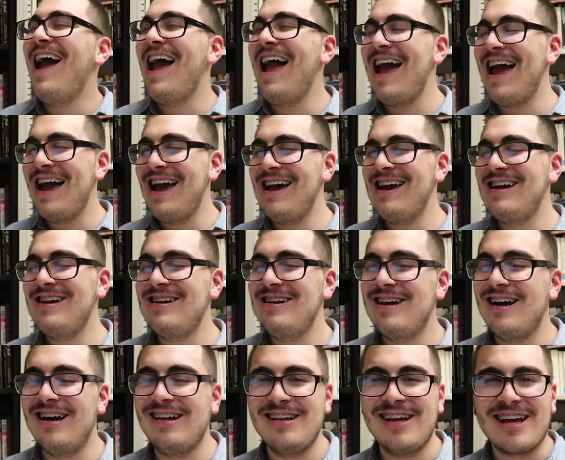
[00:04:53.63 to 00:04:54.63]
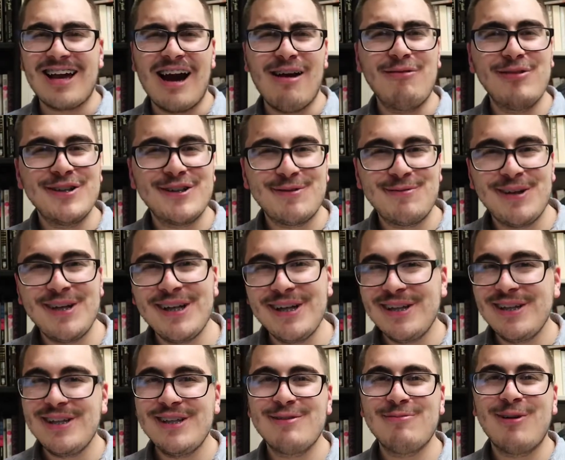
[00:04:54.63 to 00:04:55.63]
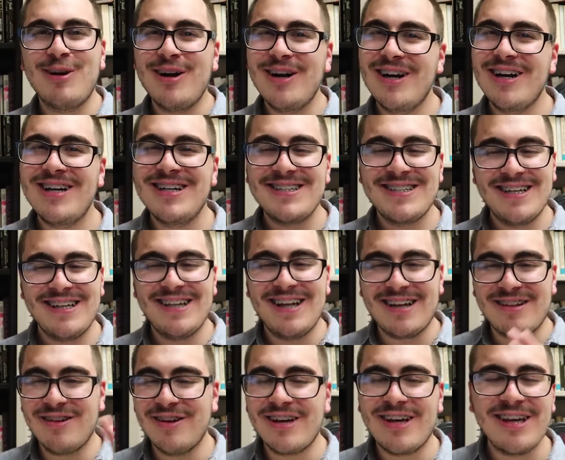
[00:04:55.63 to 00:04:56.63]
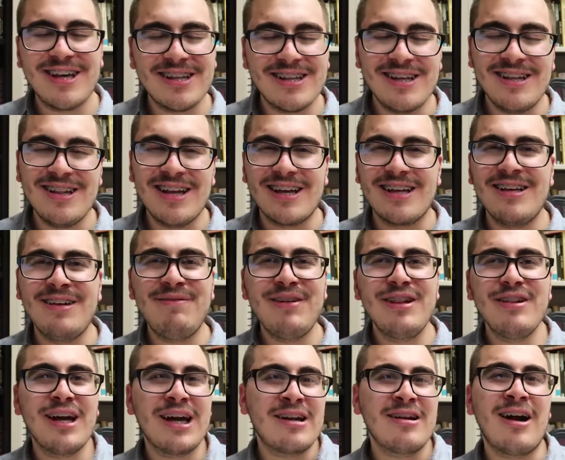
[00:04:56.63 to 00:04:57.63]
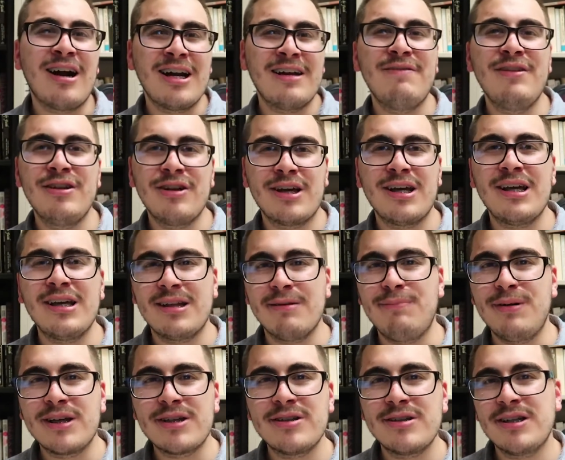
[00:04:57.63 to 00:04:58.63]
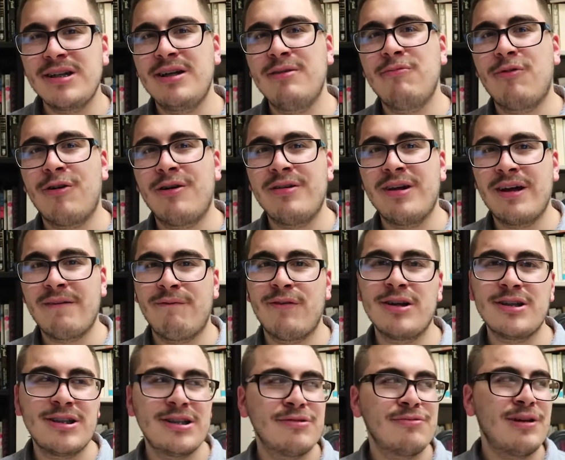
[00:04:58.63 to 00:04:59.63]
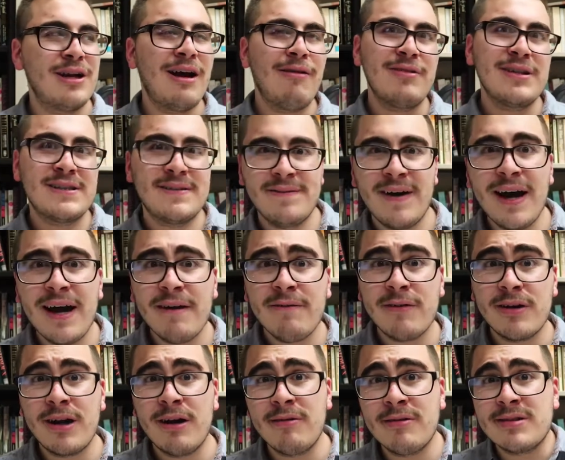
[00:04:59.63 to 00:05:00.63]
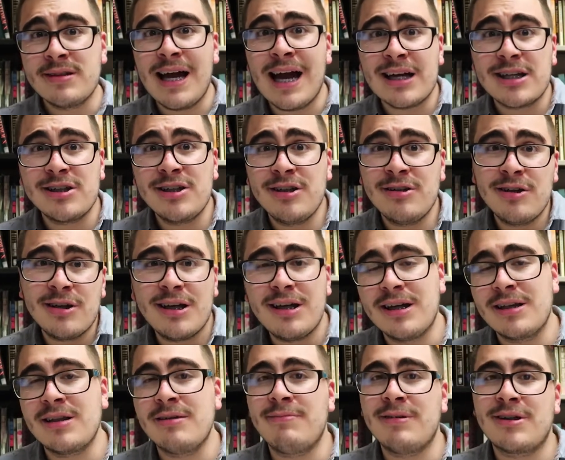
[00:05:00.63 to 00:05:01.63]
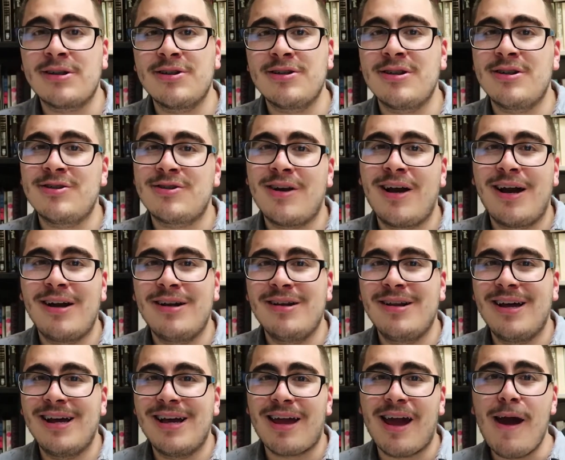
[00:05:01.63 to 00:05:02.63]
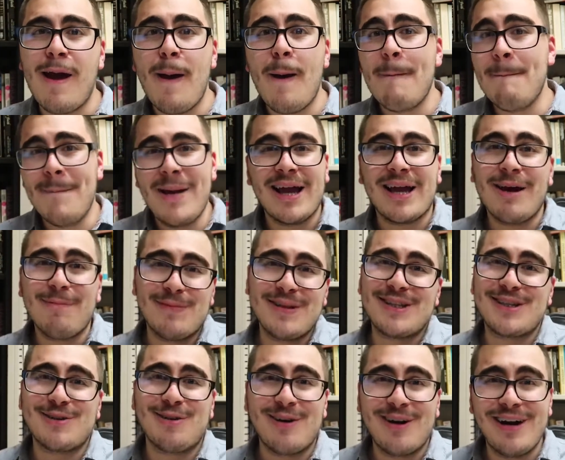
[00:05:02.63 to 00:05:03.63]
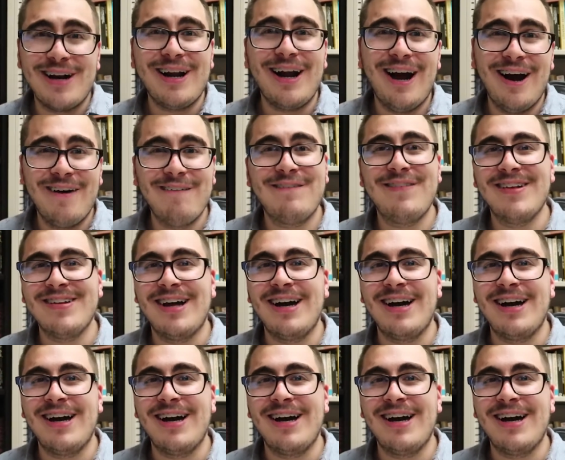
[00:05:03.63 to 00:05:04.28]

And like I was reading these words and like looking at, and like even like not even looking at the pictures anymore, like versus when I was 5, when I was actually looking at the pictures and trying to like make up the story of The